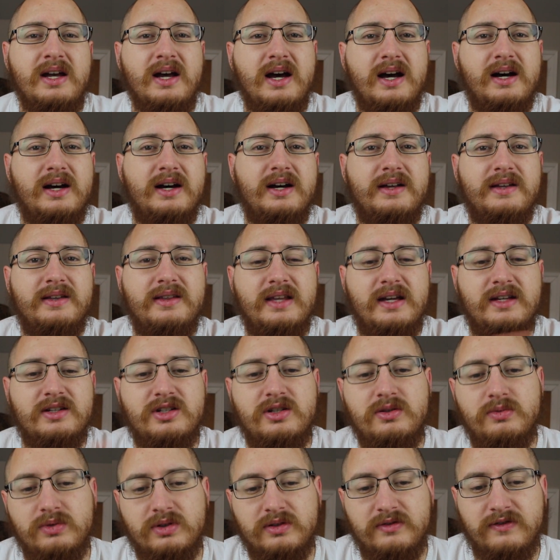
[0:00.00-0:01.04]
uh,
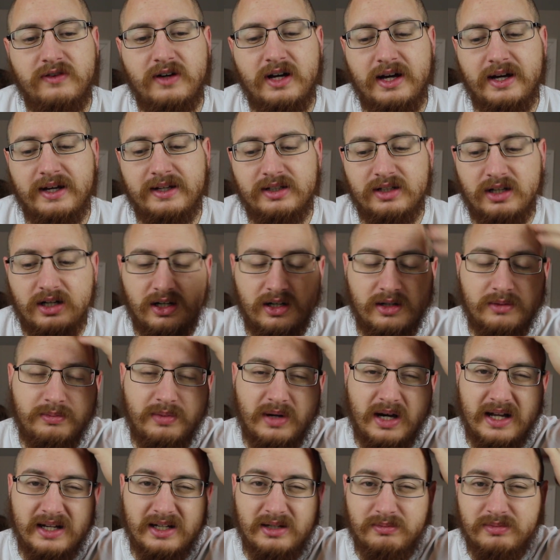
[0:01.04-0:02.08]
that you would find on
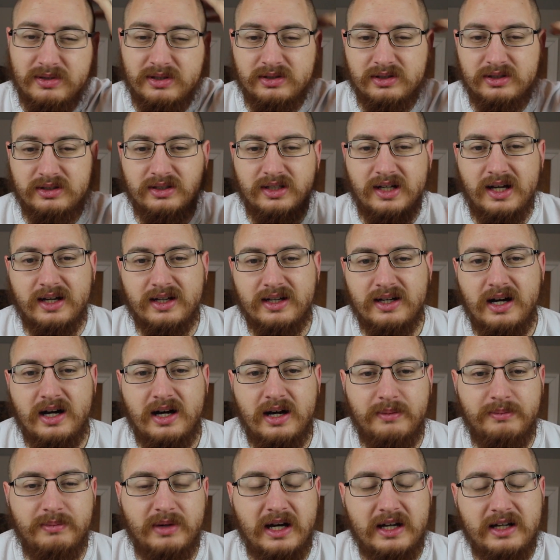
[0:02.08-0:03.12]
bodybuilding dot
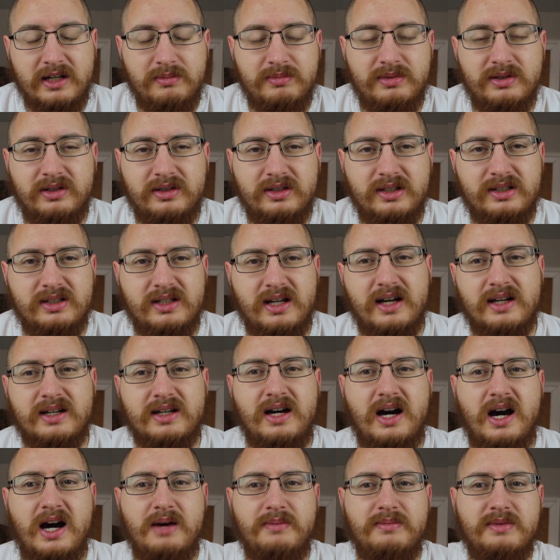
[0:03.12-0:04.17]
com. bodybuilding dot
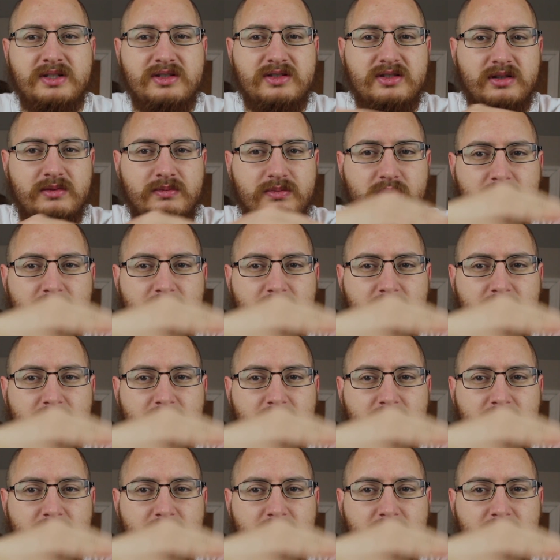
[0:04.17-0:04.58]
com is the